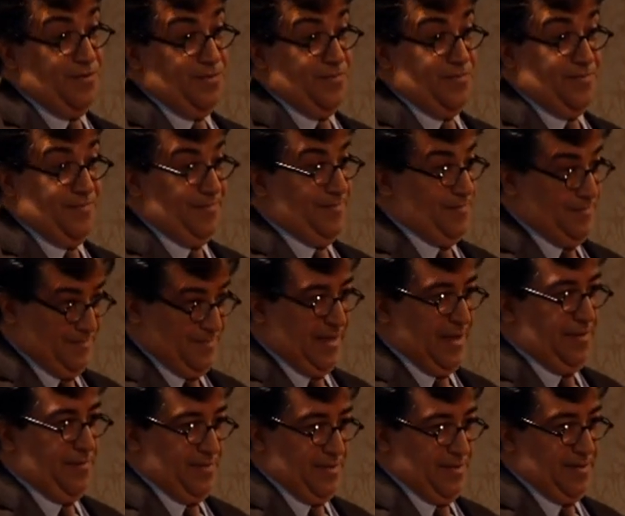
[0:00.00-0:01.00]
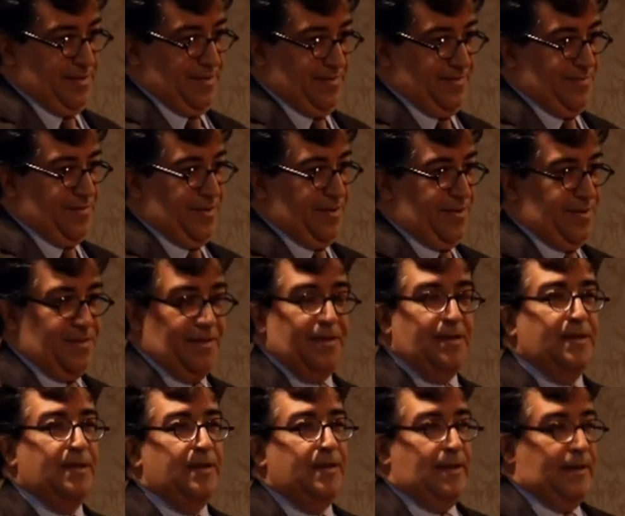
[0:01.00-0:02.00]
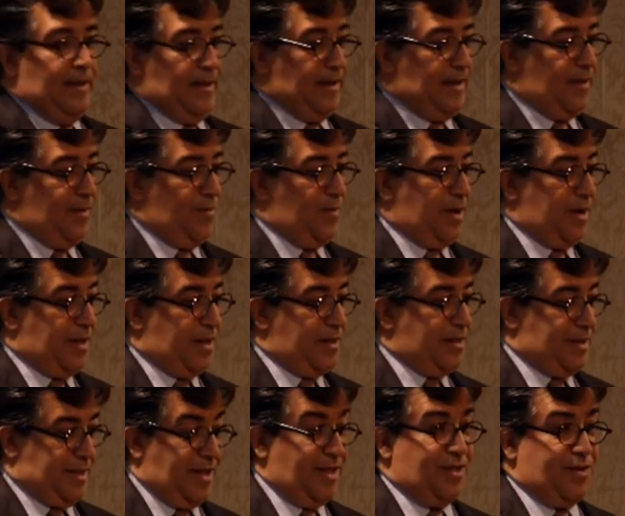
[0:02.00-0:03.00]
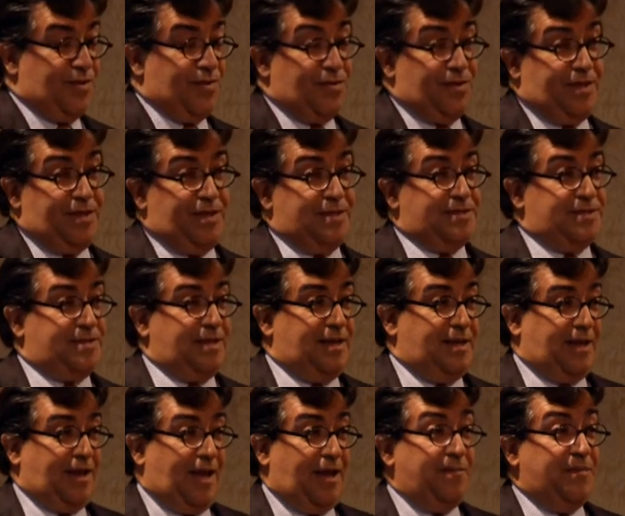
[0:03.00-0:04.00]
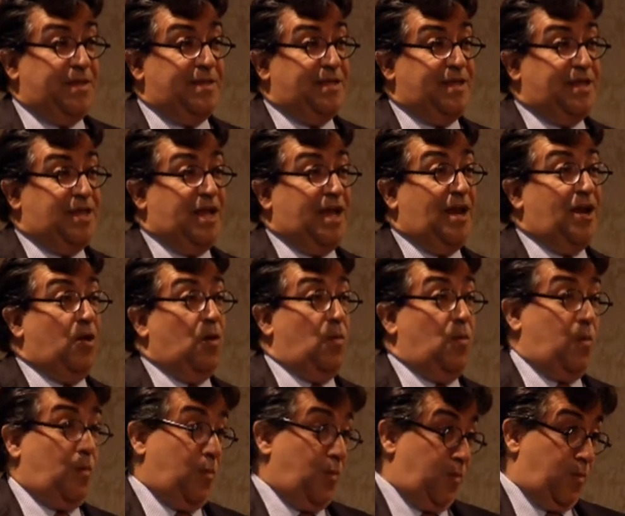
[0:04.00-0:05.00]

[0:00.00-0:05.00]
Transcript: you type thing, right? What I can tell you is I'm in the yellow.